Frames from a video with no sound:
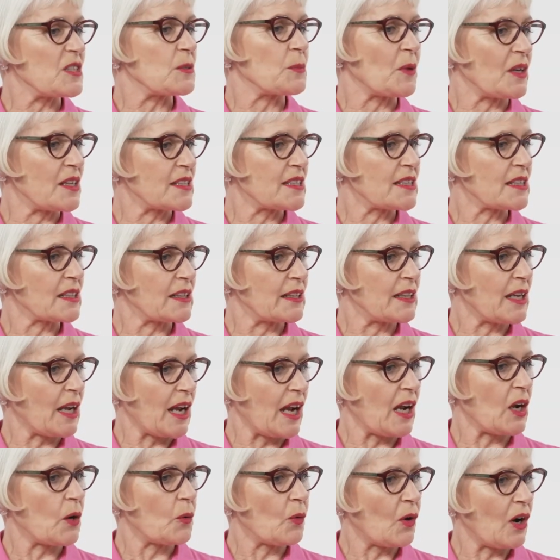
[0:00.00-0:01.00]
is basically
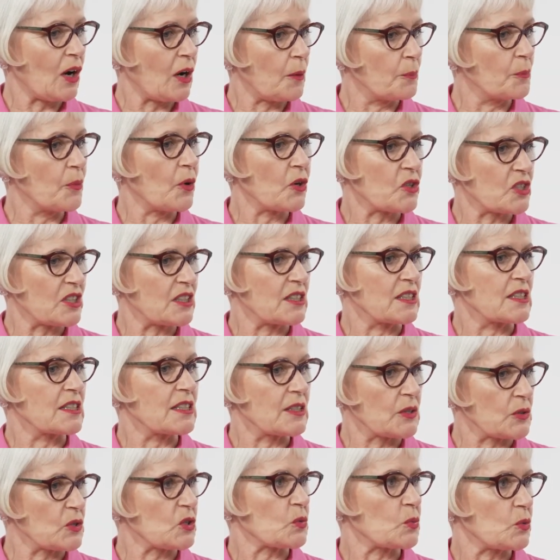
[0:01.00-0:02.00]
how our body
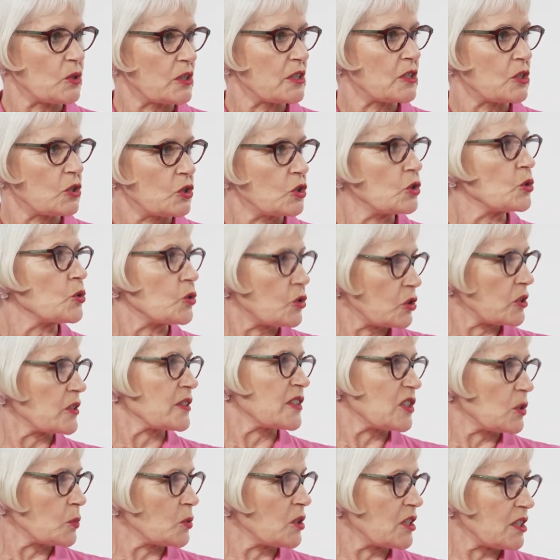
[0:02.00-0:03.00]
deals with the
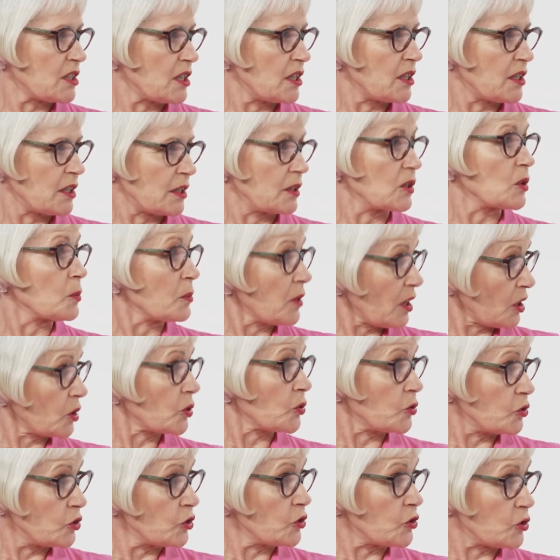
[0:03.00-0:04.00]
nutrients that we take in, the
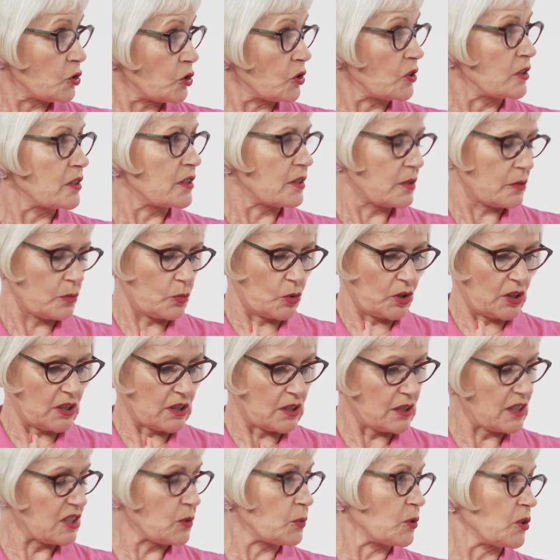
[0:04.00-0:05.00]
macronutrients, mm-hmm. what it
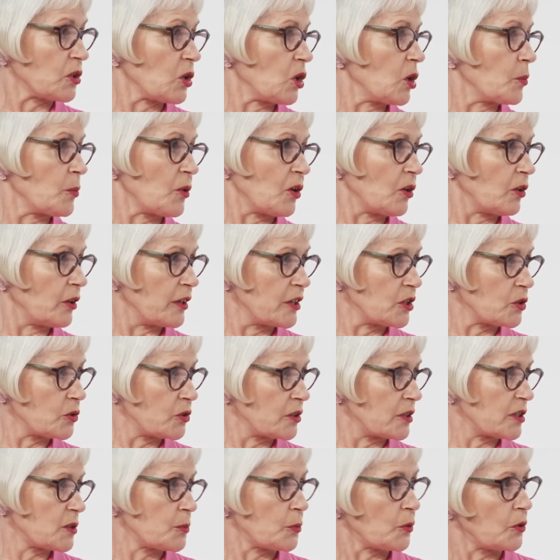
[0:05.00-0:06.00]
does with
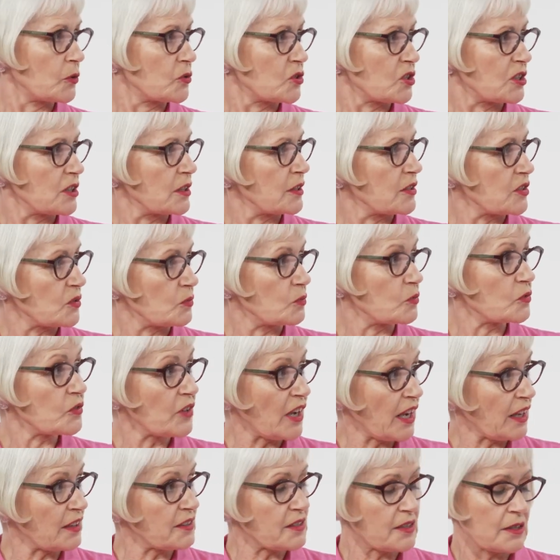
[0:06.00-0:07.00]
carbohydrates, proteins, and
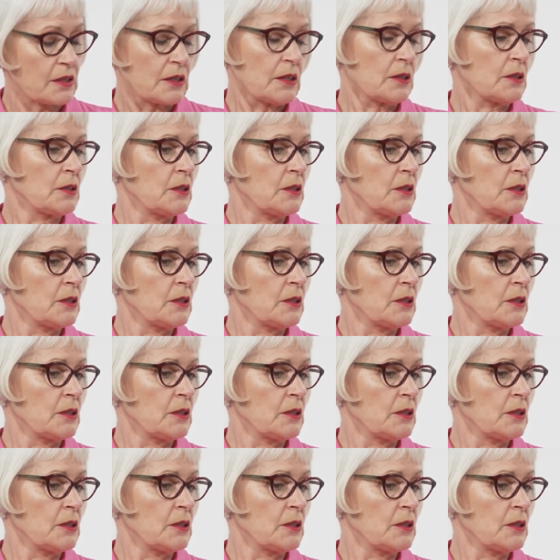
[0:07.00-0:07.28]
fats.